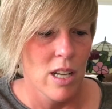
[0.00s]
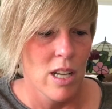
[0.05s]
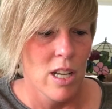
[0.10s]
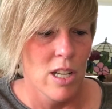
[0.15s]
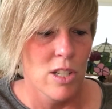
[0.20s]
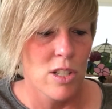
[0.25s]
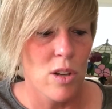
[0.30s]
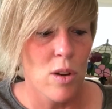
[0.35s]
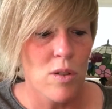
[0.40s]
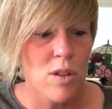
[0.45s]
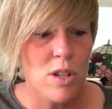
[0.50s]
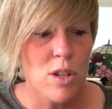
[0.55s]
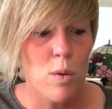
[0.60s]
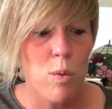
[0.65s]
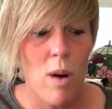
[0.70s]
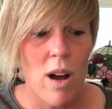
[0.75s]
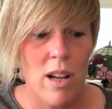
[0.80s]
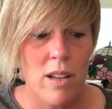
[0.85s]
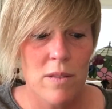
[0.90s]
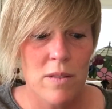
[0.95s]
So the
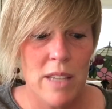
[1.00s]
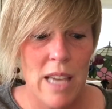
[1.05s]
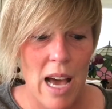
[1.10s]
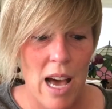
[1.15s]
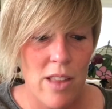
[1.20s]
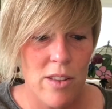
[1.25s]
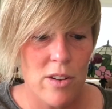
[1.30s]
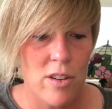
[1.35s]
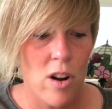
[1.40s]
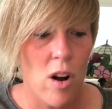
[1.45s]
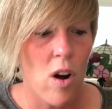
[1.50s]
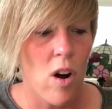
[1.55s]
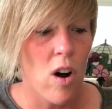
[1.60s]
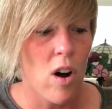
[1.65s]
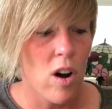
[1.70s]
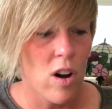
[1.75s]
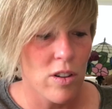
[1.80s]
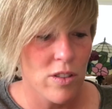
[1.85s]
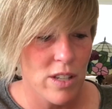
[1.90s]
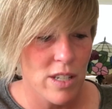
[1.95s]
12 gathered
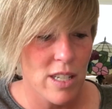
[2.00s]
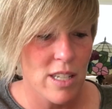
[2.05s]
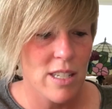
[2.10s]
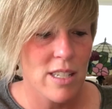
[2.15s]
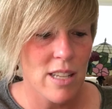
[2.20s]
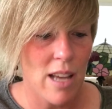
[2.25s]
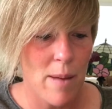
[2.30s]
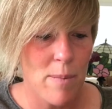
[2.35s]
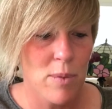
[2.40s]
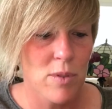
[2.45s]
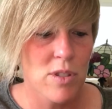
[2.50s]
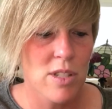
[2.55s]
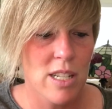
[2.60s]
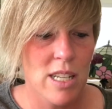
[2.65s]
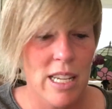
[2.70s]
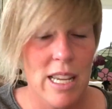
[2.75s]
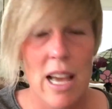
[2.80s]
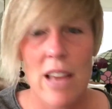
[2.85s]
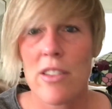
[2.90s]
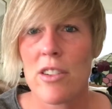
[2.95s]
all the disciples
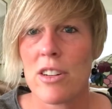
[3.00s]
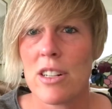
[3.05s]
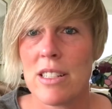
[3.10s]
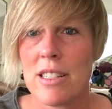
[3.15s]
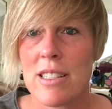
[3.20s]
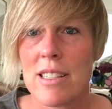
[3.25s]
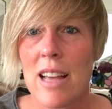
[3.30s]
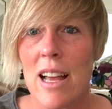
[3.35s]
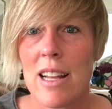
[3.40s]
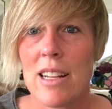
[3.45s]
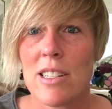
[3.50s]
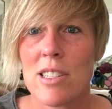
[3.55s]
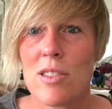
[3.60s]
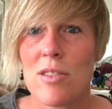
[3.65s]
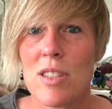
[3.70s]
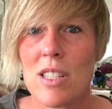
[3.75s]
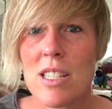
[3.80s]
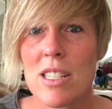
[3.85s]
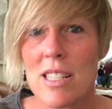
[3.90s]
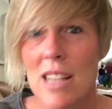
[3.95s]
together and said,
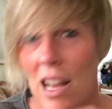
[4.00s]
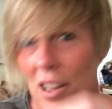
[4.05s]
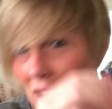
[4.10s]
so this is how